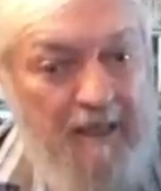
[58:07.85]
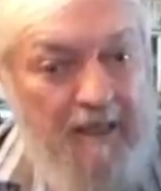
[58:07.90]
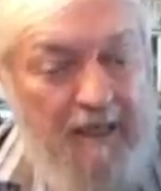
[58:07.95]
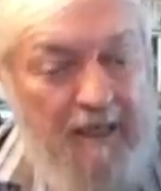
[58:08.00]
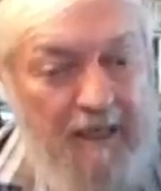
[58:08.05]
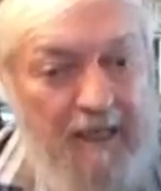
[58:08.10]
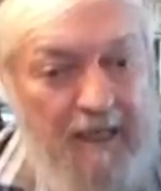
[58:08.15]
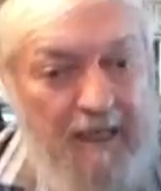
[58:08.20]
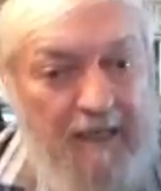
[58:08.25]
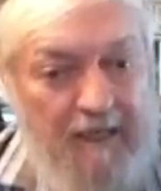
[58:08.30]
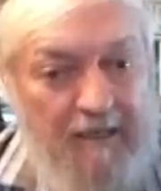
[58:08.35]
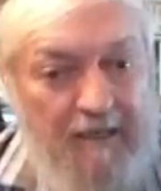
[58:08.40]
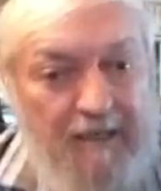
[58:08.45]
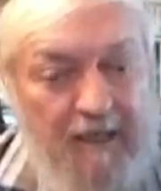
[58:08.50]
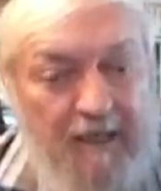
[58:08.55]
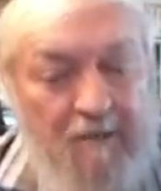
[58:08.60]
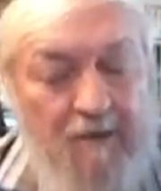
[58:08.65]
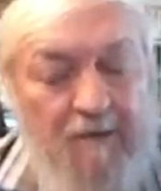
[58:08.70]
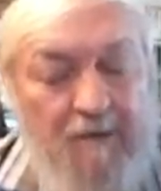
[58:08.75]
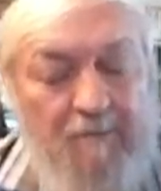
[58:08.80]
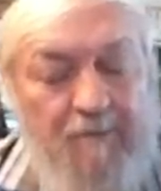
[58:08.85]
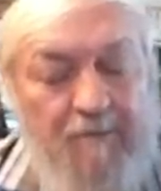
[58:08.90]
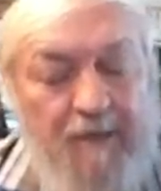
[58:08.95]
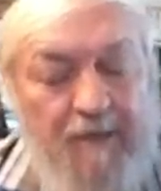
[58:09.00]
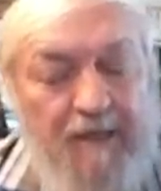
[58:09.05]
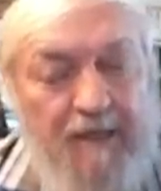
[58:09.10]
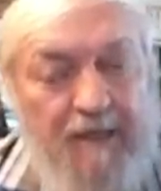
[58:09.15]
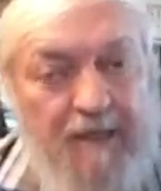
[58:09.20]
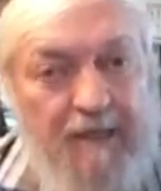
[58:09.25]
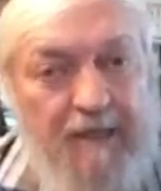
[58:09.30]
And
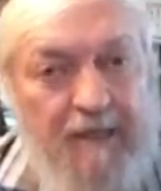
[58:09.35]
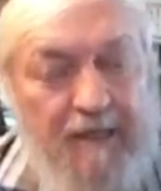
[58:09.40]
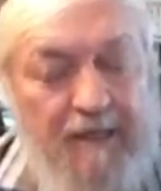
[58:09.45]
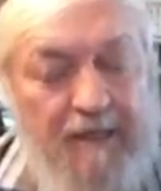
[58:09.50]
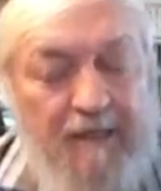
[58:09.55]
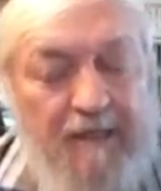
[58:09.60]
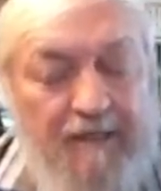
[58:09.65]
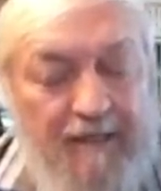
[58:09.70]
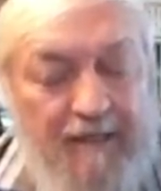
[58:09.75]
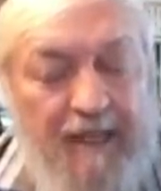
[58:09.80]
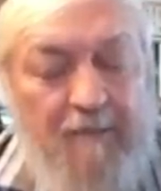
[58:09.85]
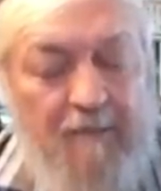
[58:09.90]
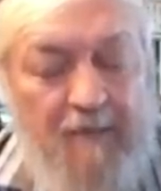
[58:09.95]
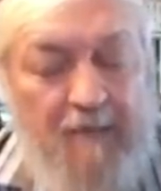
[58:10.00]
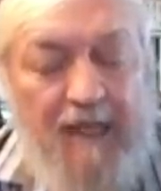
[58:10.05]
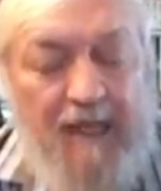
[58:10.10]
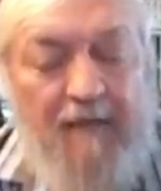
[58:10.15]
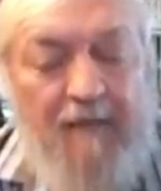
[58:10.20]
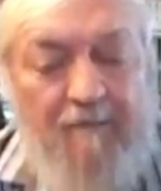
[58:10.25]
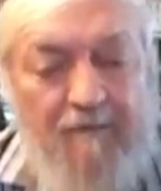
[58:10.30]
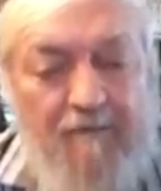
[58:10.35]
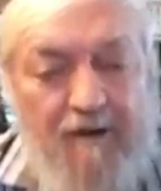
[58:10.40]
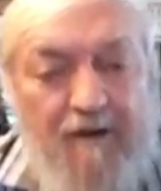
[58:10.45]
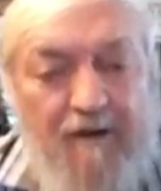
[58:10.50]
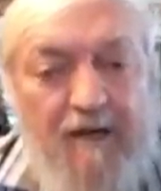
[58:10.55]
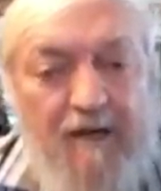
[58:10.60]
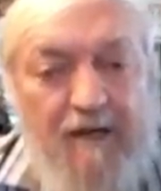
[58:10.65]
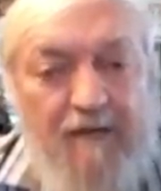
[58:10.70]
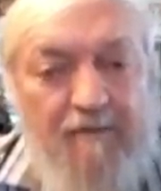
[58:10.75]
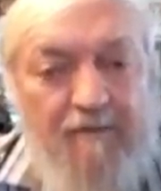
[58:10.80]
they became
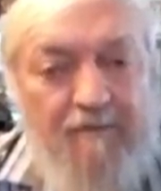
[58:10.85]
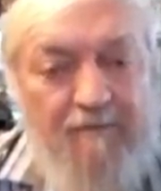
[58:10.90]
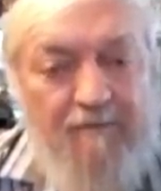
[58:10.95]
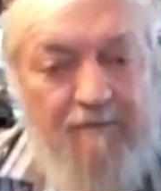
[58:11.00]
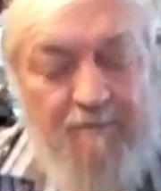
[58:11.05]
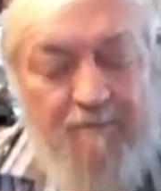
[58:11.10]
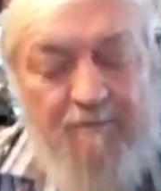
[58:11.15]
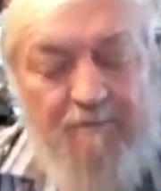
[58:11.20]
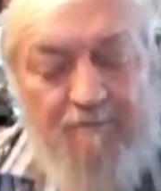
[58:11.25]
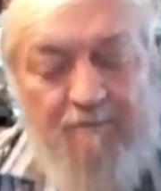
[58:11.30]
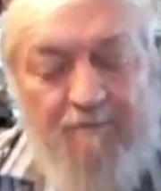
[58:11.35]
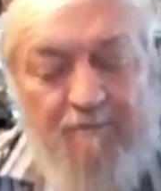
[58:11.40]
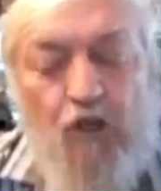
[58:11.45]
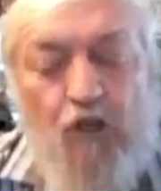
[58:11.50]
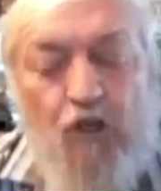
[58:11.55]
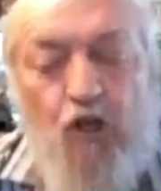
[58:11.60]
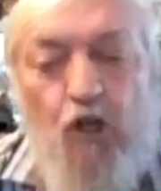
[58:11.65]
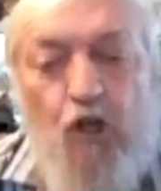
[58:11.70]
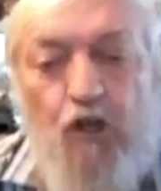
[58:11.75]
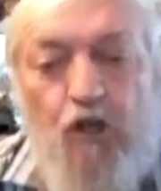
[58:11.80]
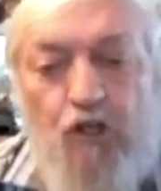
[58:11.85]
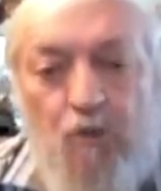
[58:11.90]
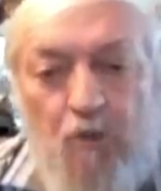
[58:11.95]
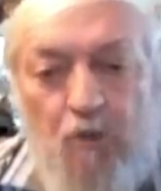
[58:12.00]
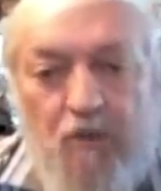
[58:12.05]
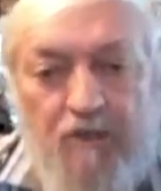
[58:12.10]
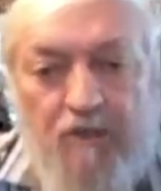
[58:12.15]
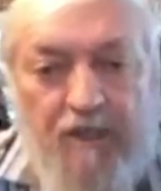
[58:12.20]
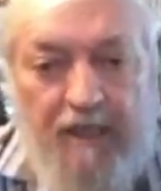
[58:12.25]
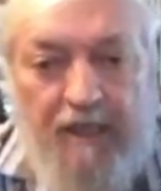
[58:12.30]
very good
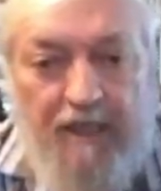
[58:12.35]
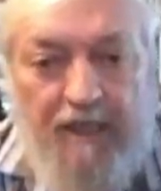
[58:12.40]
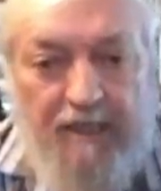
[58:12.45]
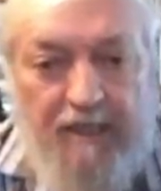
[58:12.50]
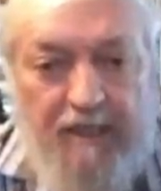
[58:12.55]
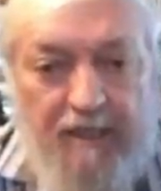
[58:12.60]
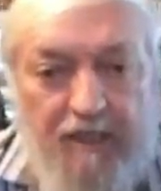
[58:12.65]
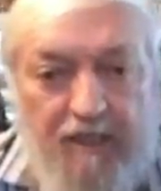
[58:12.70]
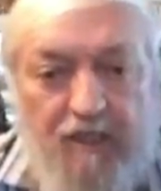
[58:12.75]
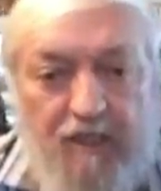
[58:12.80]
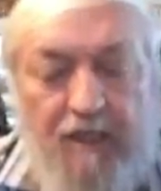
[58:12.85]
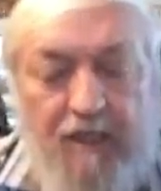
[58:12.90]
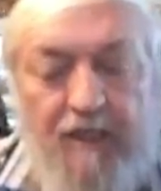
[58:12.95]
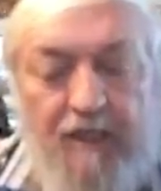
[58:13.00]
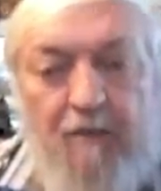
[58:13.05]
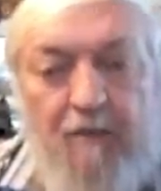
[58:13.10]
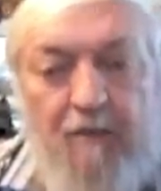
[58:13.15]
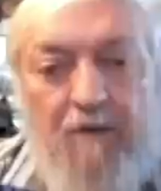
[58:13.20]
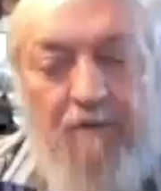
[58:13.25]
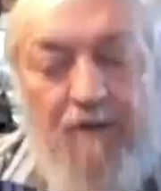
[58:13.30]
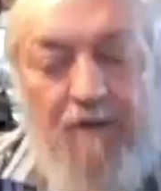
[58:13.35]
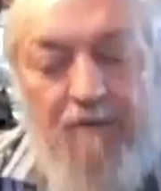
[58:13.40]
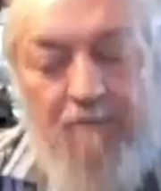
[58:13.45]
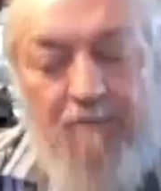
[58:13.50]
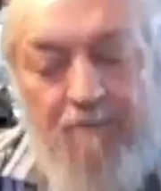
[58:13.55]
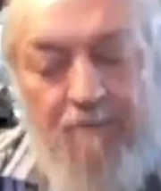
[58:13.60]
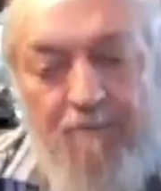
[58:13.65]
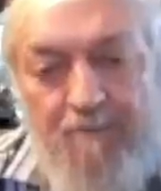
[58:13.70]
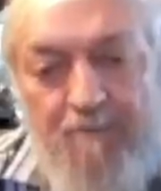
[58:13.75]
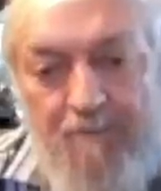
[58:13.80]
towards the end. Initially, they were
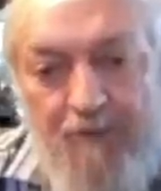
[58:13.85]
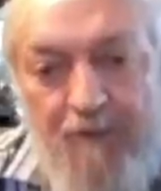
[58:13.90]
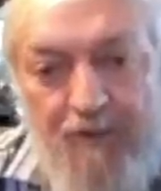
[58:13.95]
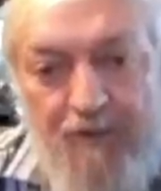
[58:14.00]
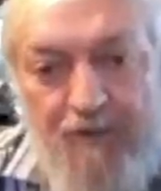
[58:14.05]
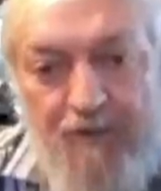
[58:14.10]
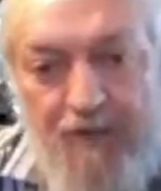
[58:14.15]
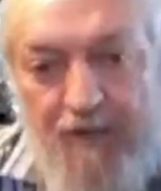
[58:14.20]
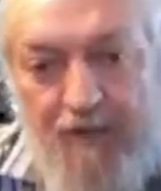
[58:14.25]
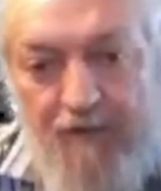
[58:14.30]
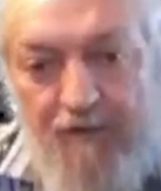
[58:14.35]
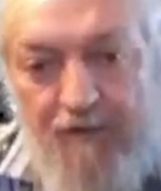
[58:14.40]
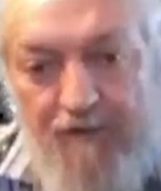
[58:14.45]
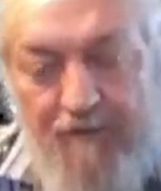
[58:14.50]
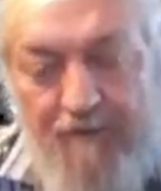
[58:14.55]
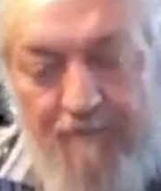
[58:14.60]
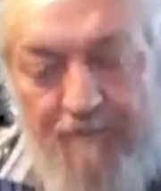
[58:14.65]
restrictive,